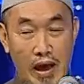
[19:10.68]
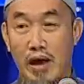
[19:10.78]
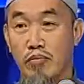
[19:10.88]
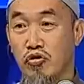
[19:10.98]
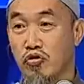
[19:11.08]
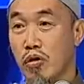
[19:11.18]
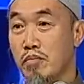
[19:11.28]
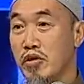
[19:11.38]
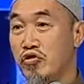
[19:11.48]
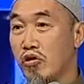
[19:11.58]
I am
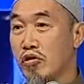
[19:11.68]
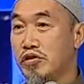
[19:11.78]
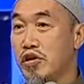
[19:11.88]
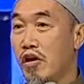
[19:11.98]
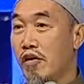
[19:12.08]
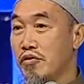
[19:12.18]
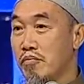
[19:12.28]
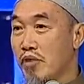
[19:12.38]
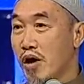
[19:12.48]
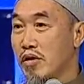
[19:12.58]
sure majority
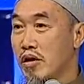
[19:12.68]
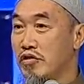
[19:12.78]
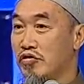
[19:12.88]
of the brother